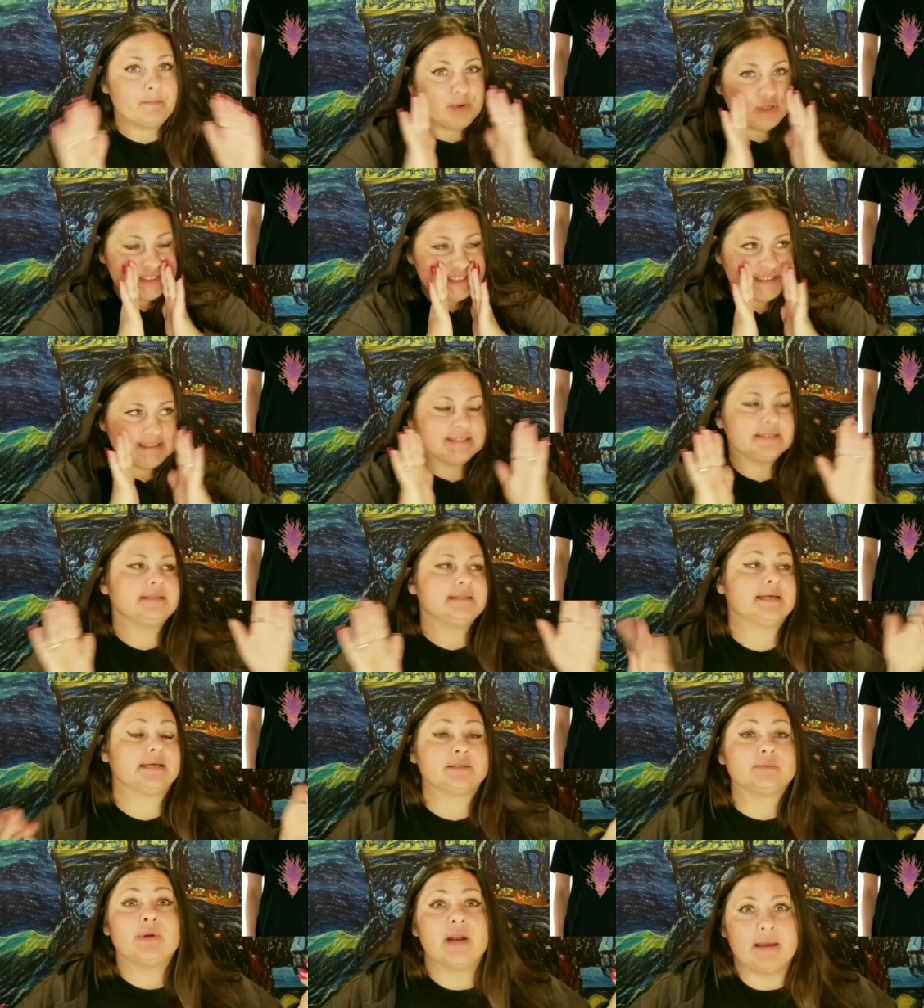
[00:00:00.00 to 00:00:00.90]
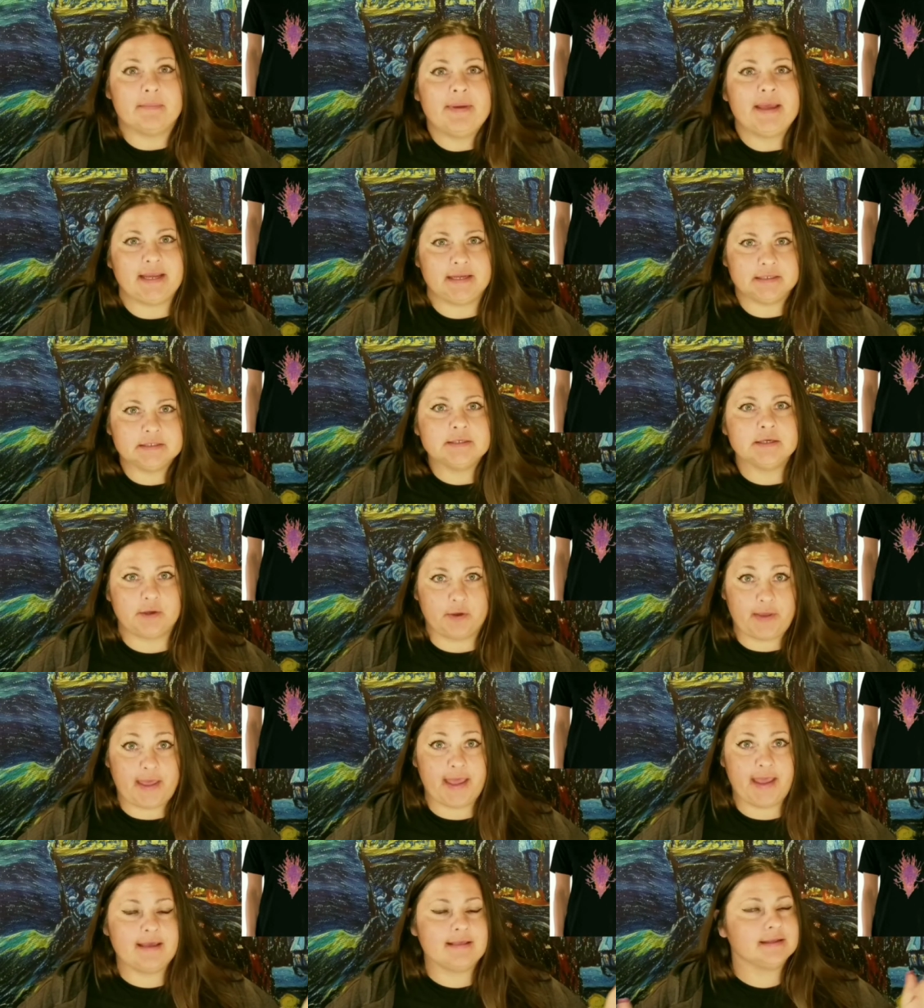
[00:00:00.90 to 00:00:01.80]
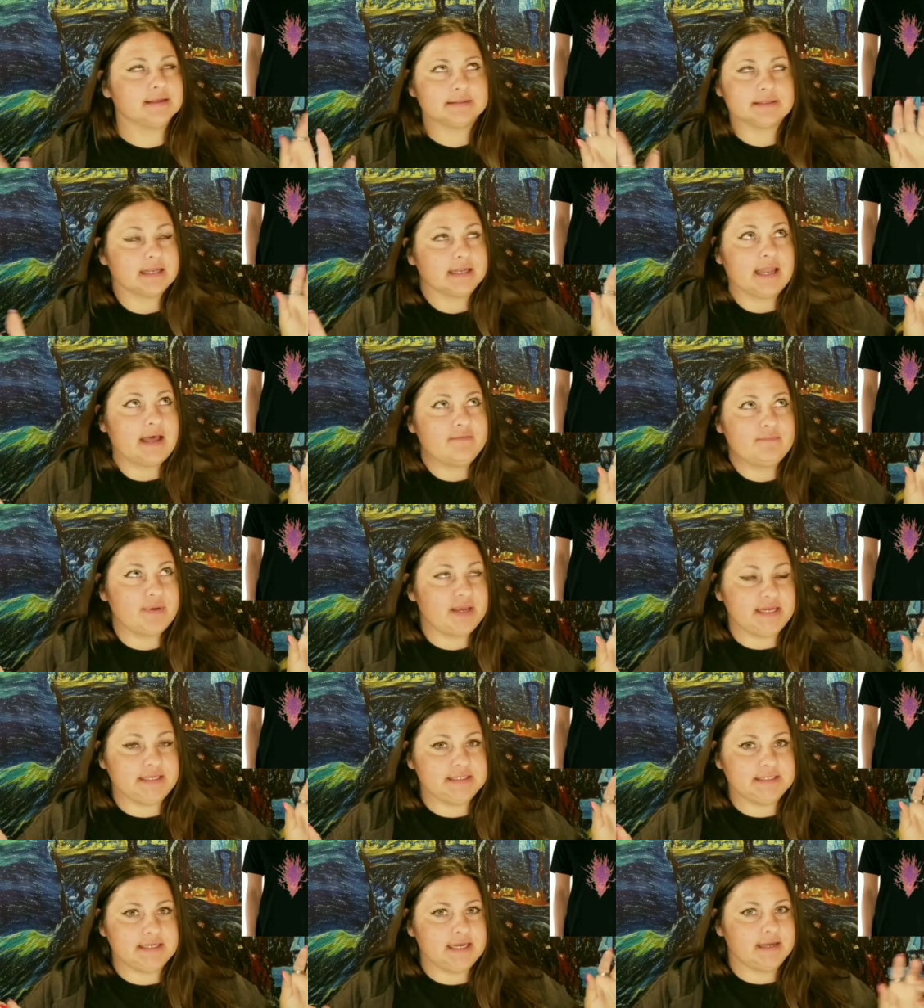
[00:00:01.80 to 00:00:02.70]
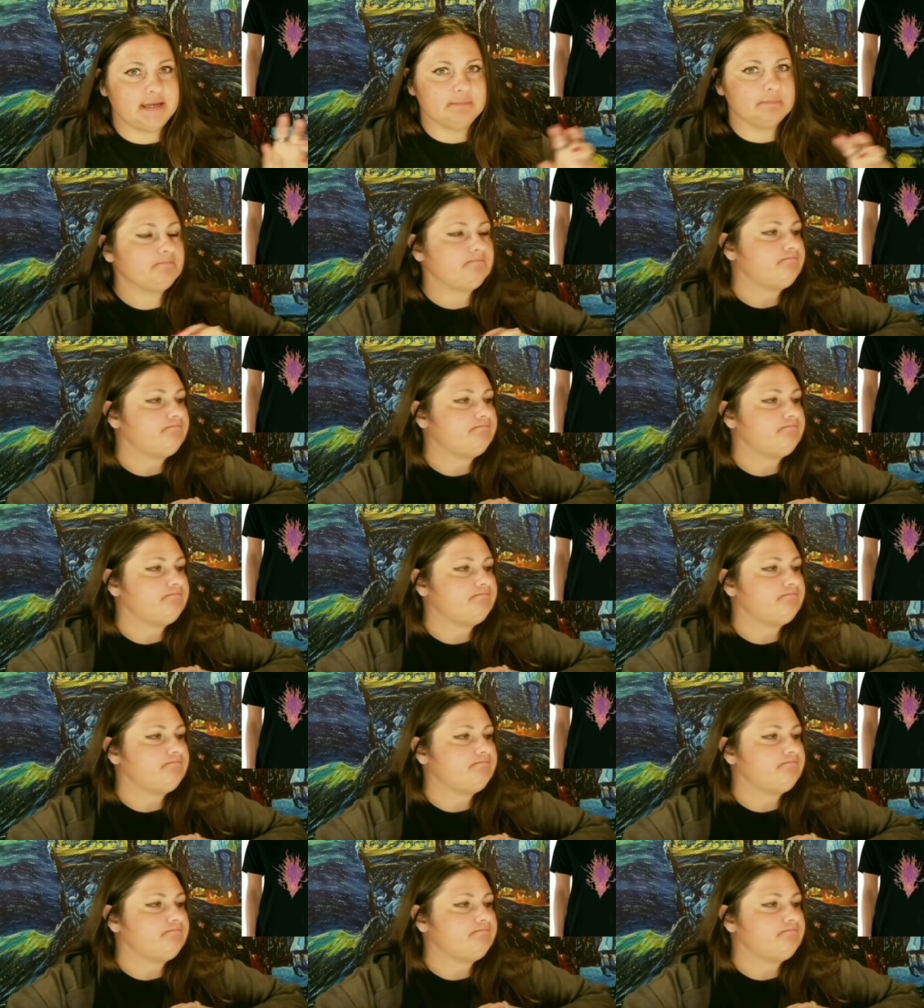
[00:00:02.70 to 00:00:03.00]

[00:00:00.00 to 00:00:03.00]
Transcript: pussies, that's what I paint, okay? I love painting it.